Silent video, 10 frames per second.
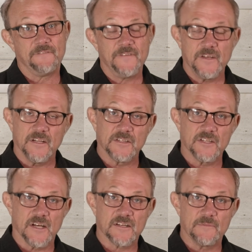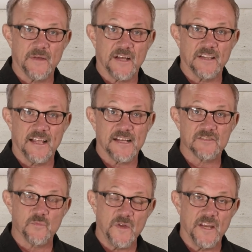Phil talked about
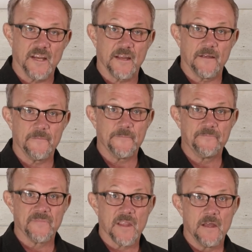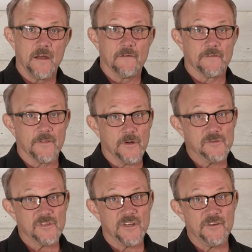last week. For
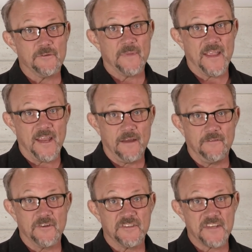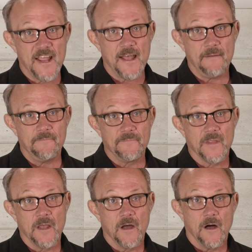those on your Behaviors tab,
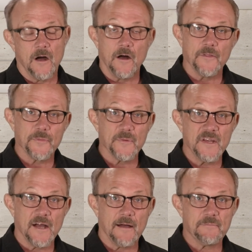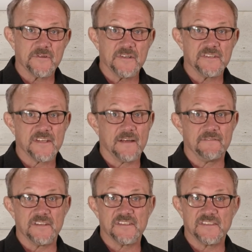all 3 options
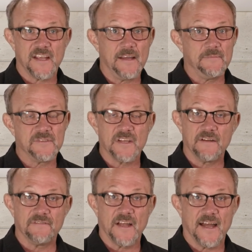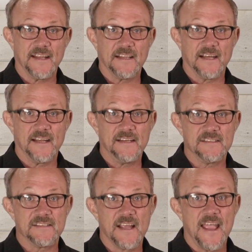have the same set of
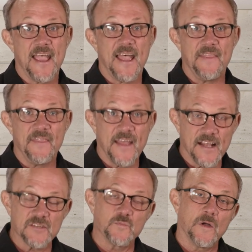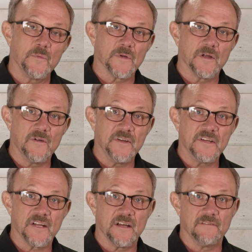guidelines, and that's what we're going
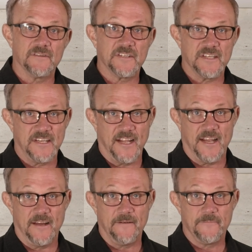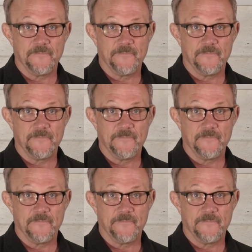to cover today.